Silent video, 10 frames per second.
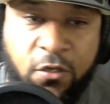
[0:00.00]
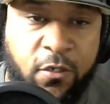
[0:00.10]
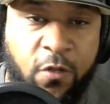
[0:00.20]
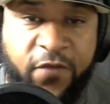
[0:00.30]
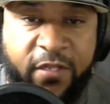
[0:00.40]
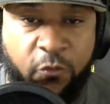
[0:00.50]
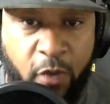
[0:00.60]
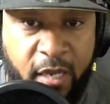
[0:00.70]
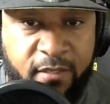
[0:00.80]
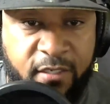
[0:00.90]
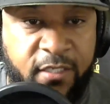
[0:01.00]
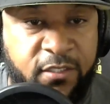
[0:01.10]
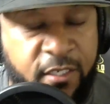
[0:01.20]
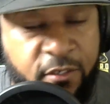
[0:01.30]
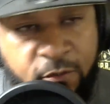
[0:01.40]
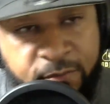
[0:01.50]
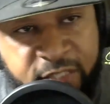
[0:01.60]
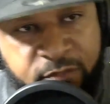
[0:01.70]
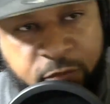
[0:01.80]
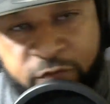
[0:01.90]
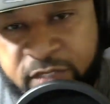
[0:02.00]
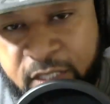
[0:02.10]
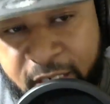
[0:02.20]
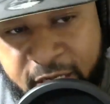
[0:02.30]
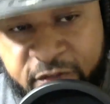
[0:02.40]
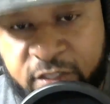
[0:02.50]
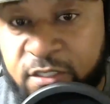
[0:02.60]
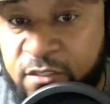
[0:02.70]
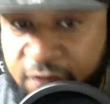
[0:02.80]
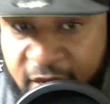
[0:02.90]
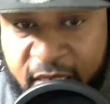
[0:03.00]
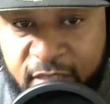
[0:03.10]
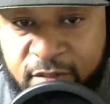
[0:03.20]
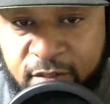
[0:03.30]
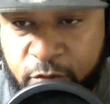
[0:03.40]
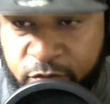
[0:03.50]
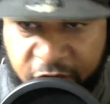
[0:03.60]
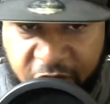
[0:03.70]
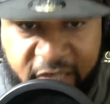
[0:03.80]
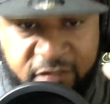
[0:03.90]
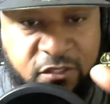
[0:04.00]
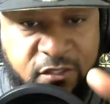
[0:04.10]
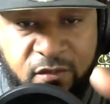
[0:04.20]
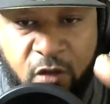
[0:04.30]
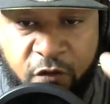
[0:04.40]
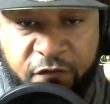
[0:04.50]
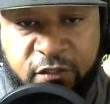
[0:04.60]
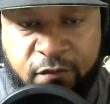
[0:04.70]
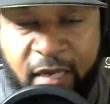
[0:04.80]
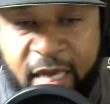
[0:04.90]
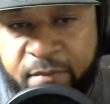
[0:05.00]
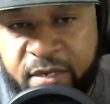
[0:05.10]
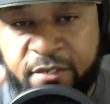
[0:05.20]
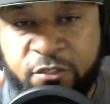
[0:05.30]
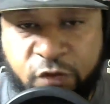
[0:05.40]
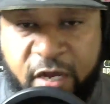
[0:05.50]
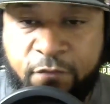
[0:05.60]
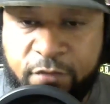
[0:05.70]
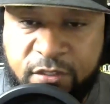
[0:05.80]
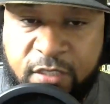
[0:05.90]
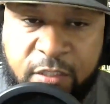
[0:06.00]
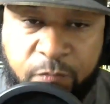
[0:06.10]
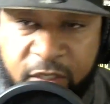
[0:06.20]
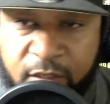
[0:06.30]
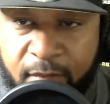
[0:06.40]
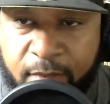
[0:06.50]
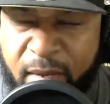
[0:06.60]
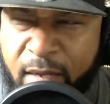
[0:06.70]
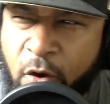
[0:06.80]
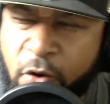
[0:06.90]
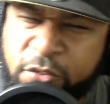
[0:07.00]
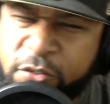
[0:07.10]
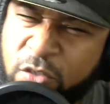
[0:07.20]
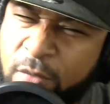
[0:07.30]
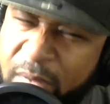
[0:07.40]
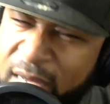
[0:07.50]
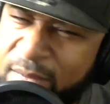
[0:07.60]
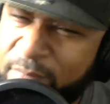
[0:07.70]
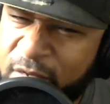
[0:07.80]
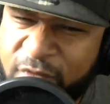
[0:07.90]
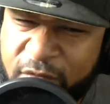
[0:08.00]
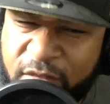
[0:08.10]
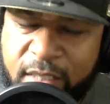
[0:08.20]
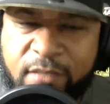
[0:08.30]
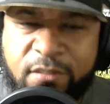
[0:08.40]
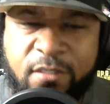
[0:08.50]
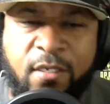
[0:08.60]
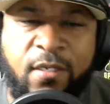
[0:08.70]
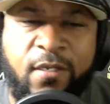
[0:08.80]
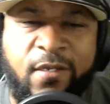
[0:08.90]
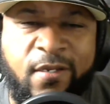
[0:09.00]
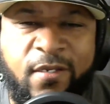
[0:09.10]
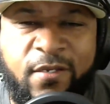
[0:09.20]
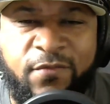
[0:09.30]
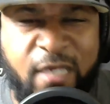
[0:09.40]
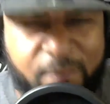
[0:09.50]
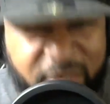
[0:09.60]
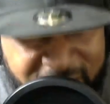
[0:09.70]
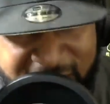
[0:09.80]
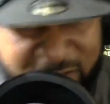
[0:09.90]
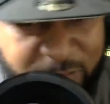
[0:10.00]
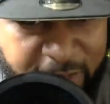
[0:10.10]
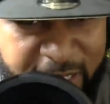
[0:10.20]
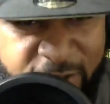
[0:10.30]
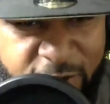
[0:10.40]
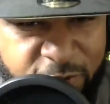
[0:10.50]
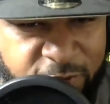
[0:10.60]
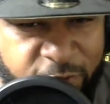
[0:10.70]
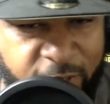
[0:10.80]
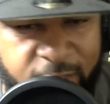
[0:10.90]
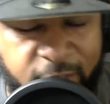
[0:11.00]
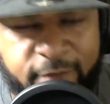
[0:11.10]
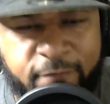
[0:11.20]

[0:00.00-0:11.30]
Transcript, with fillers: off at the right. Then they say, nope, let's move him to the left because he's fast. He was the fastest offensive lineman in the draft when the Saints picked him up out of Arkansas Pine Bluff, I think, is it? If I got my Saints brain on correctly.